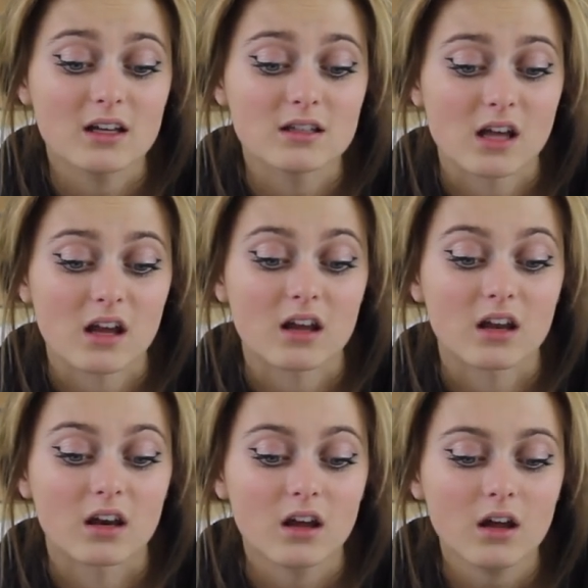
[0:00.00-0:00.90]
Deyes
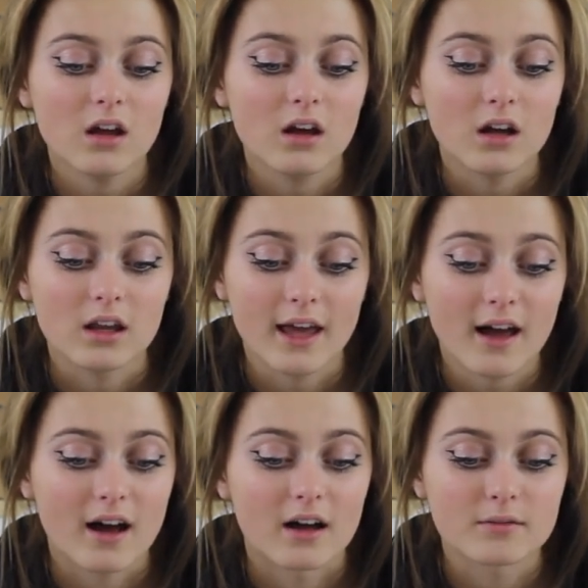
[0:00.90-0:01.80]
and
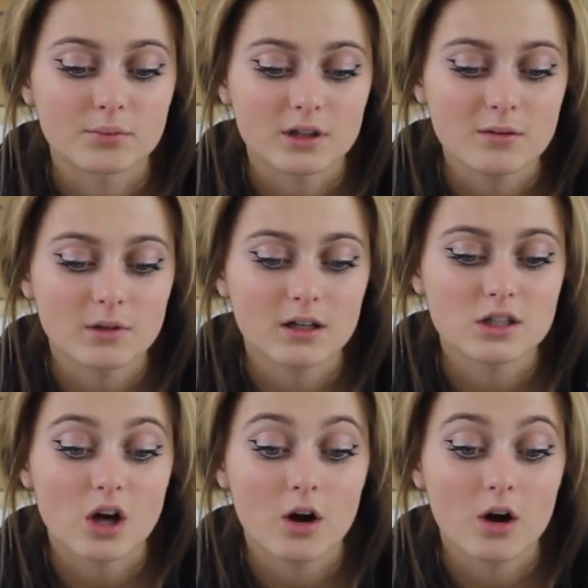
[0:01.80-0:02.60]
yeah, pretty much.